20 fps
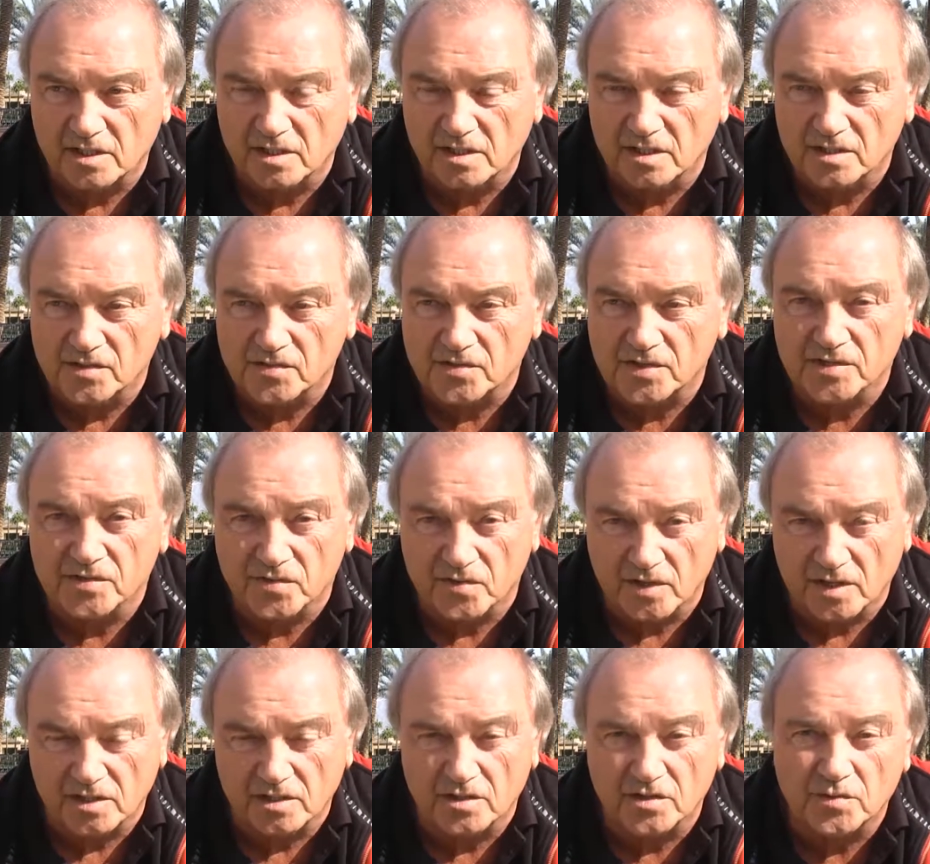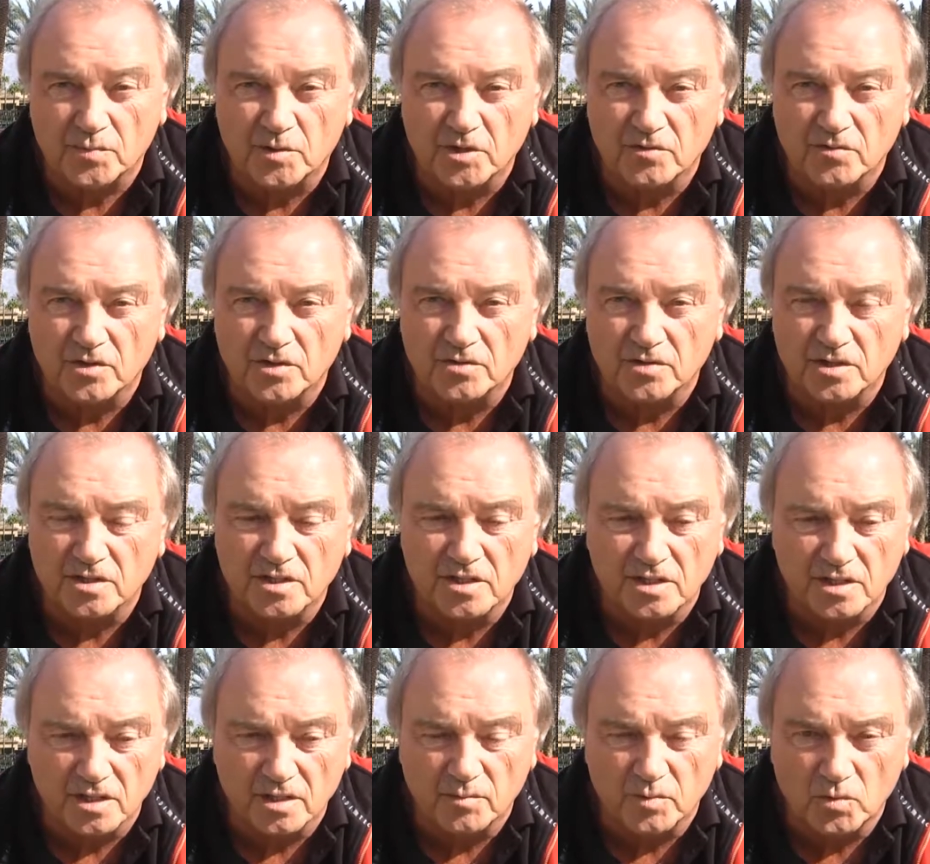and since then has been voted
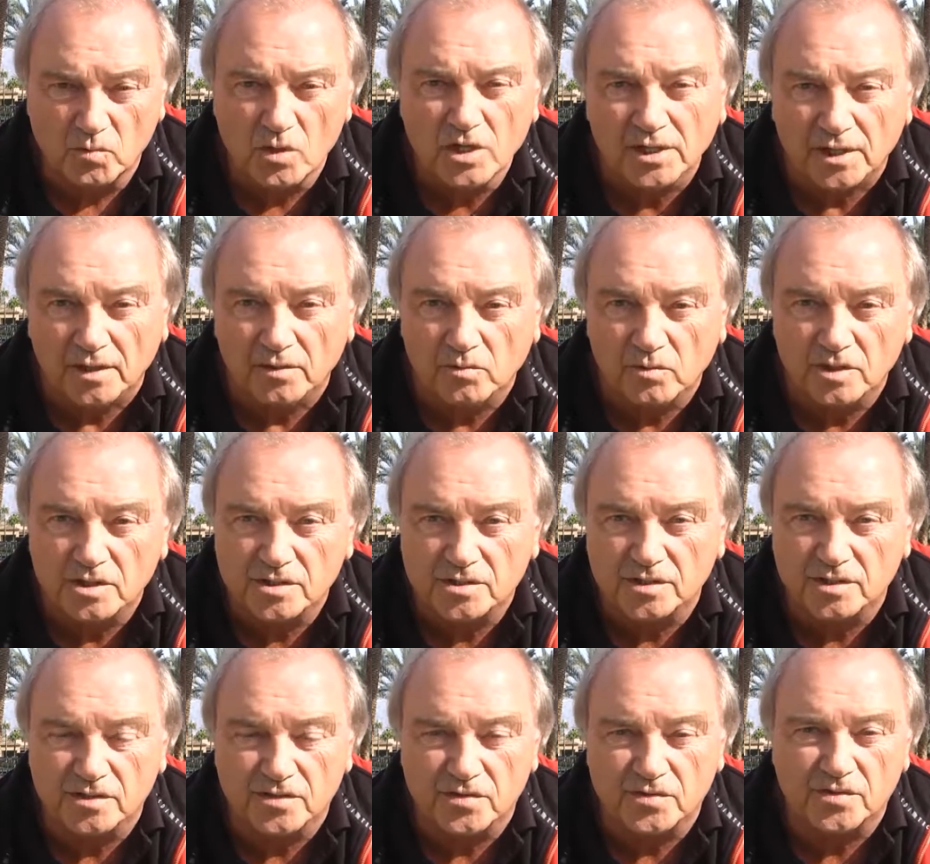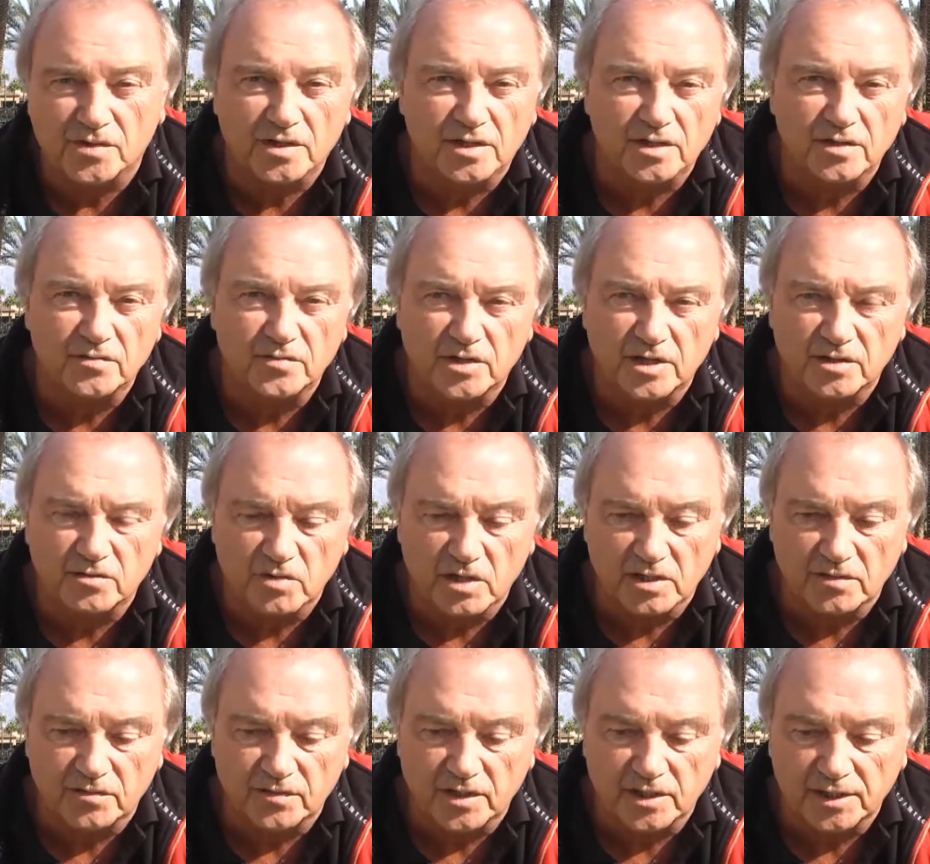#1, which is very
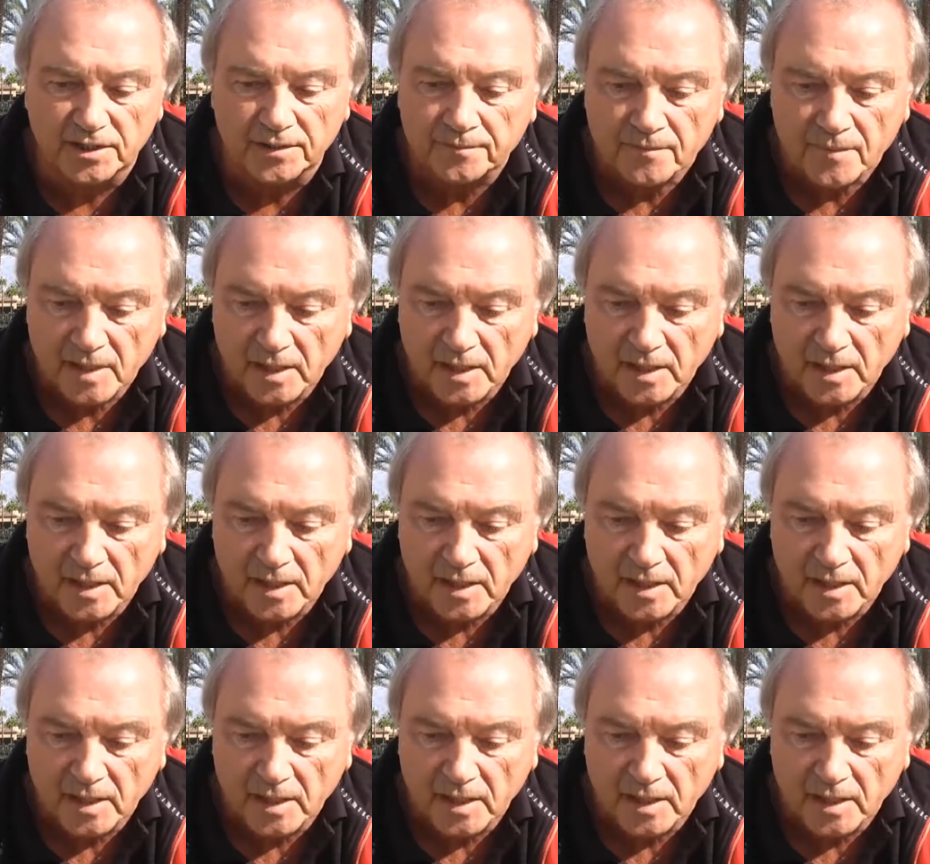gratifying.